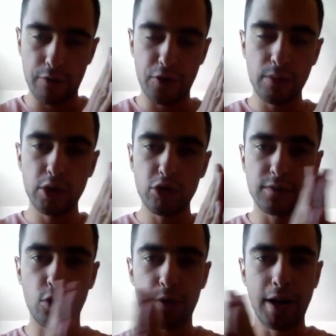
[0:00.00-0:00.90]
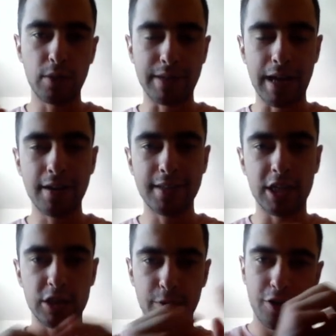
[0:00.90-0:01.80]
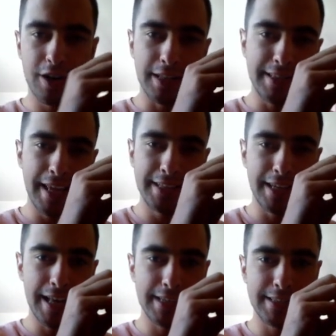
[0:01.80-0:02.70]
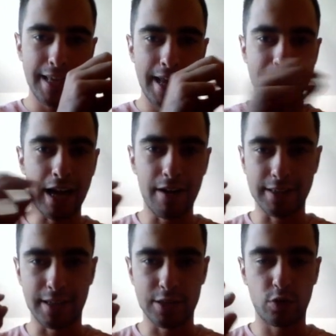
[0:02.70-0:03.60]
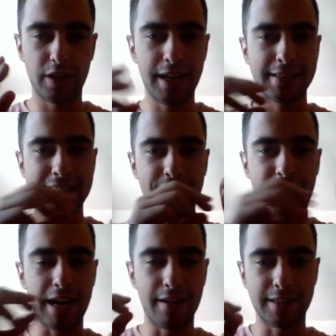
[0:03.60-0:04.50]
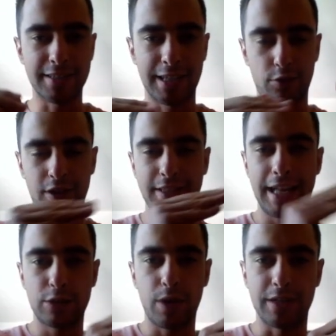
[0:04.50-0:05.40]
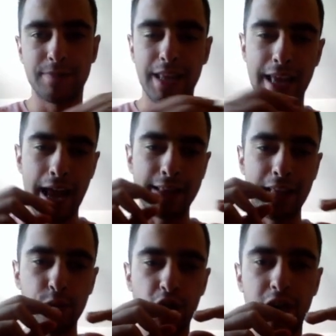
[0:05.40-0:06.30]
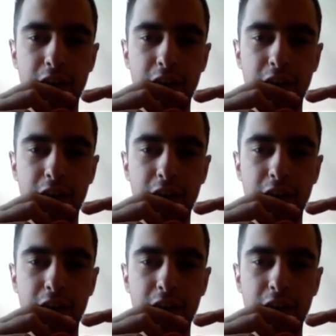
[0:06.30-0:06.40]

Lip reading: from those 4 random characters, we're going to take the next 8 characters, or the next 7 characters, including that one. And then we're going